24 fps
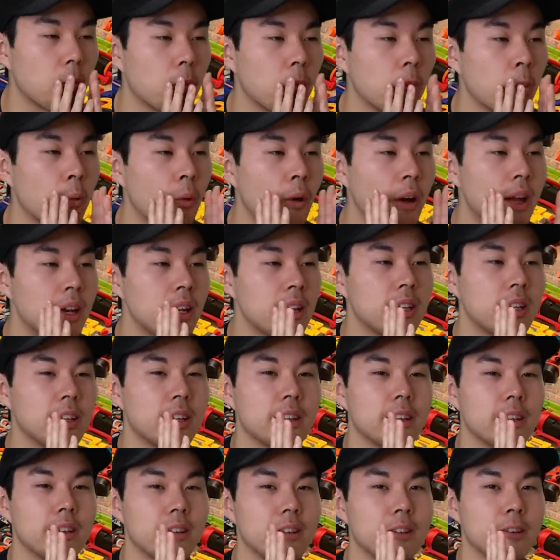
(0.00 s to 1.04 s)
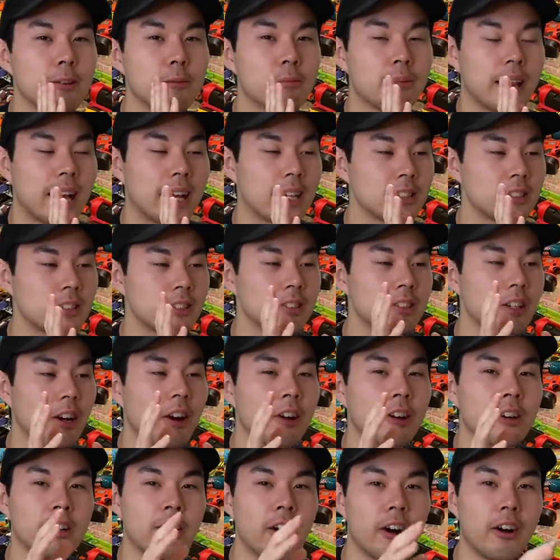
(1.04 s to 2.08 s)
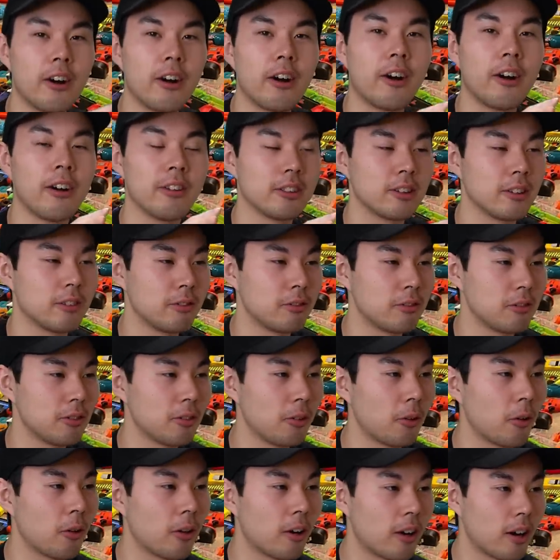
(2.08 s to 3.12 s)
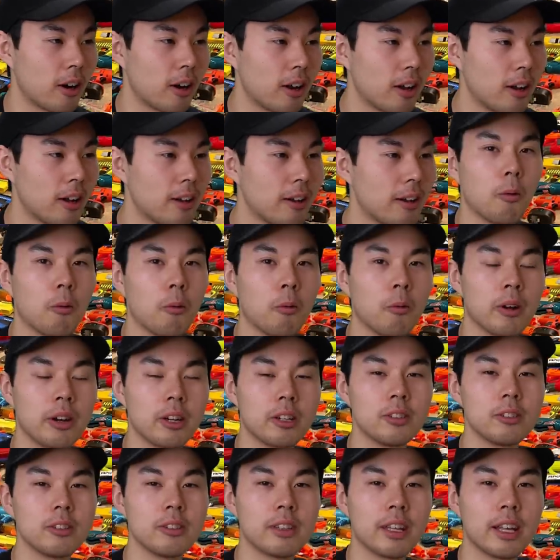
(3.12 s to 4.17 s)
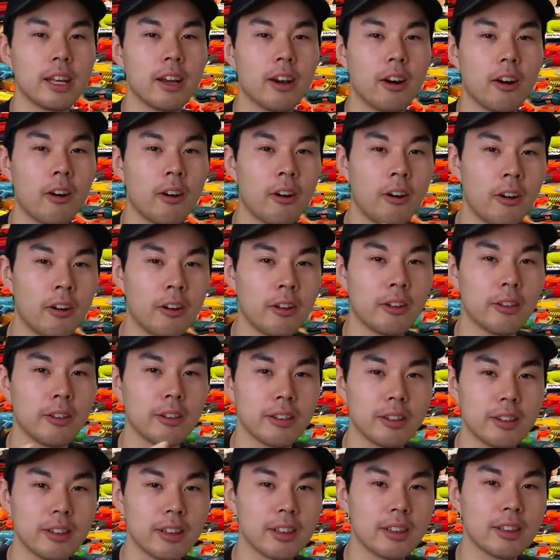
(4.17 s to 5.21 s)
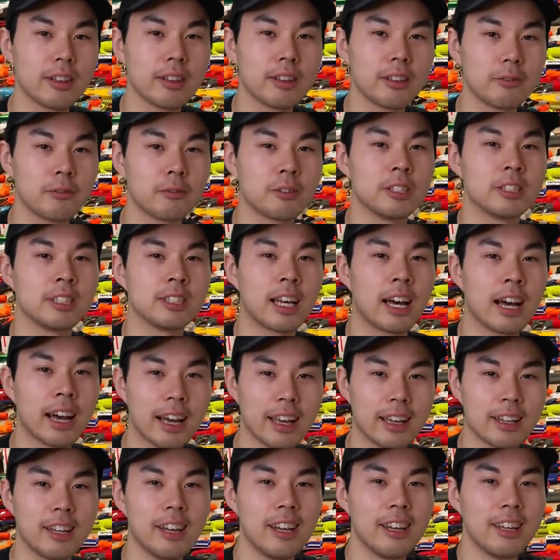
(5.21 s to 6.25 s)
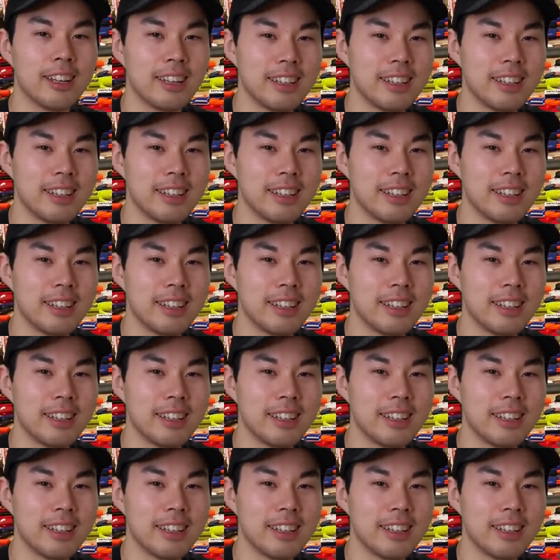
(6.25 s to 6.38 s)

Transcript: When your blasters are not on the floor, where do they all reside?